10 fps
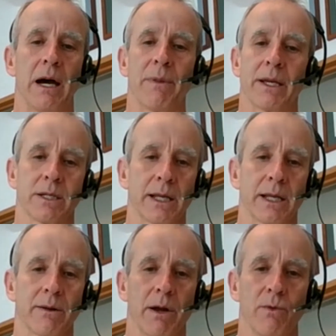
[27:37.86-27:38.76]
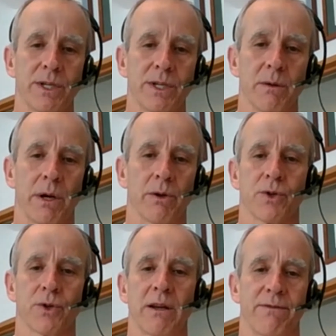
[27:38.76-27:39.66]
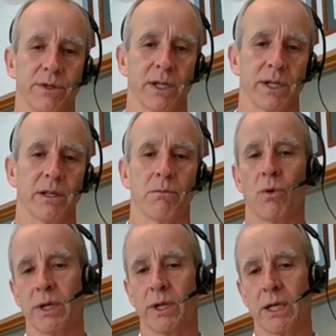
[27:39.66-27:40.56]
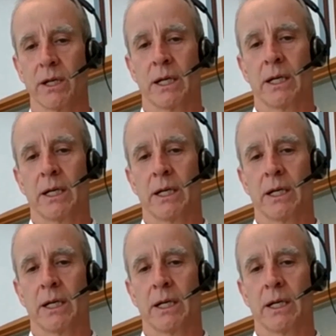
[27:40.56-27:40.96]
They can take their own resting pulse rate first thing in the morning